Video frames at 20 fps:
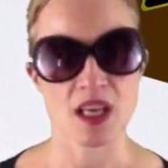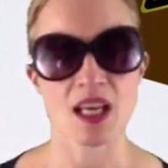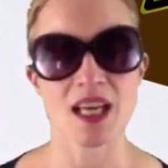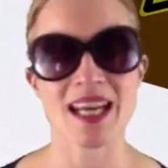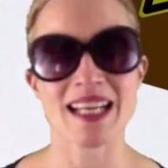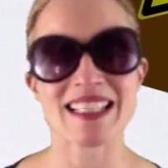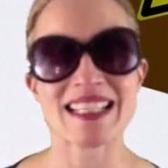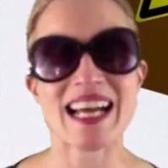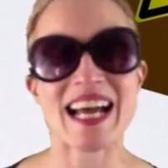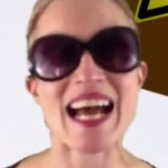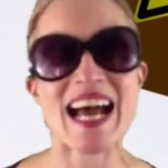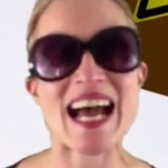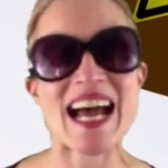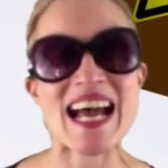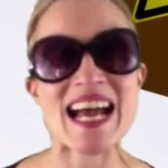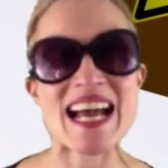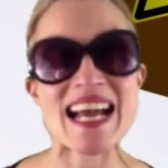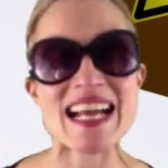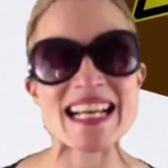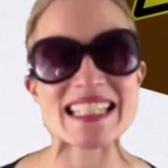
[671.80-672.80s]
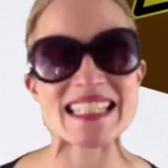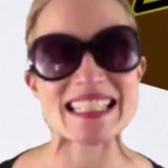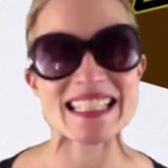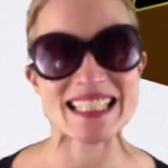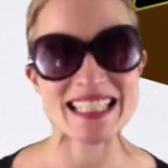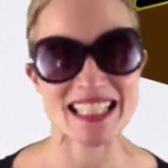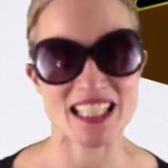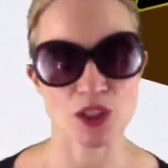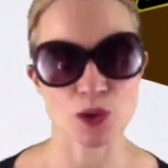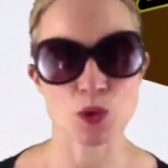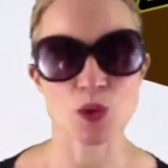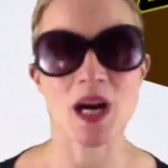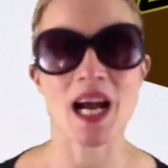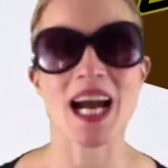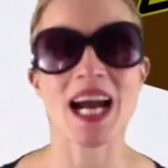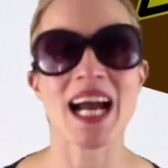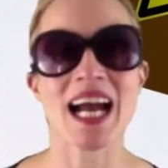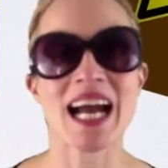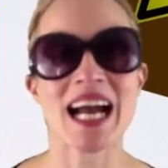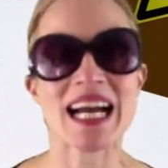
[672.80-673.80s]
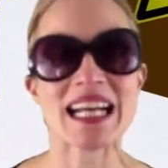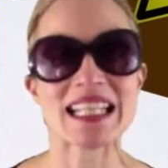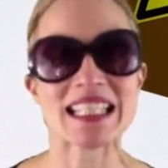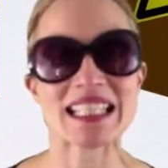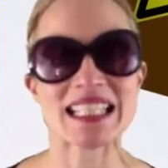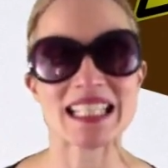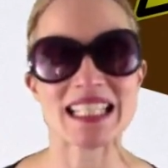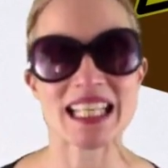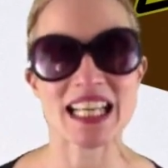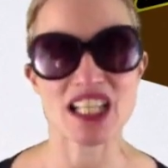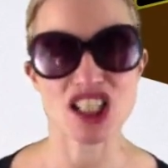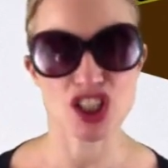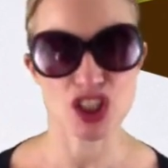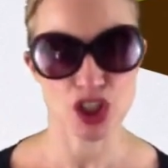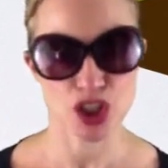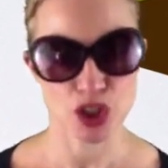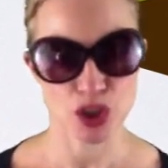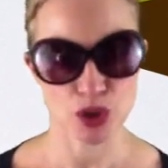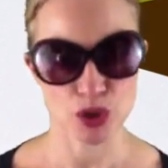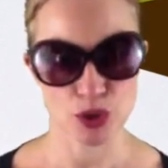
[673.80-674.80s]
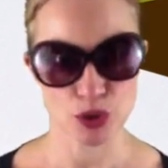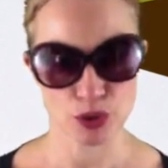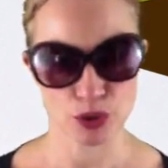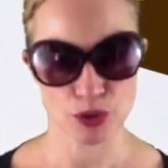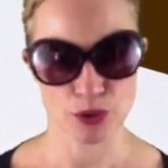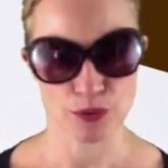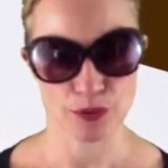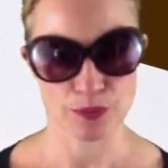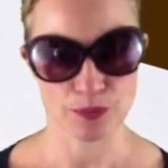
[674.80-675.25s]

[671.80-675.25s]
Être inquiet ou inquiète que.